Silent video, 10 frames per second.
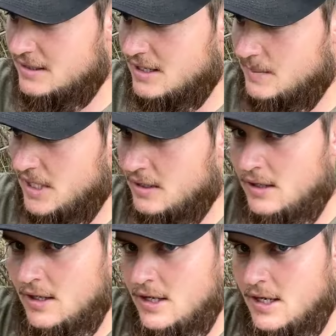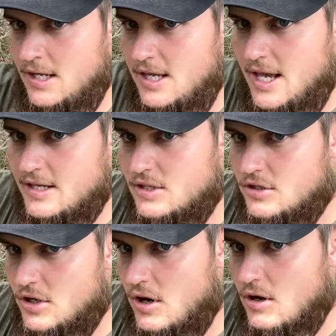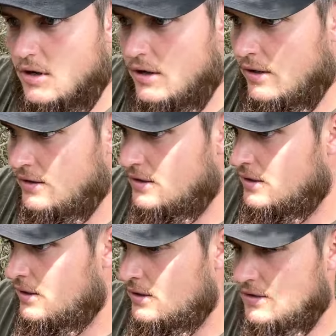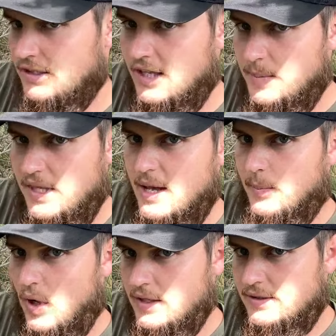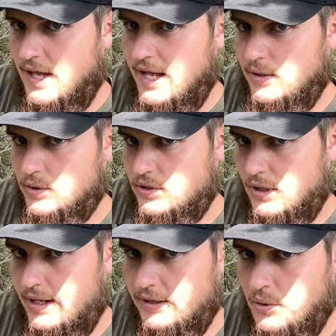to come in, he has to turn to give me that broadside or slightly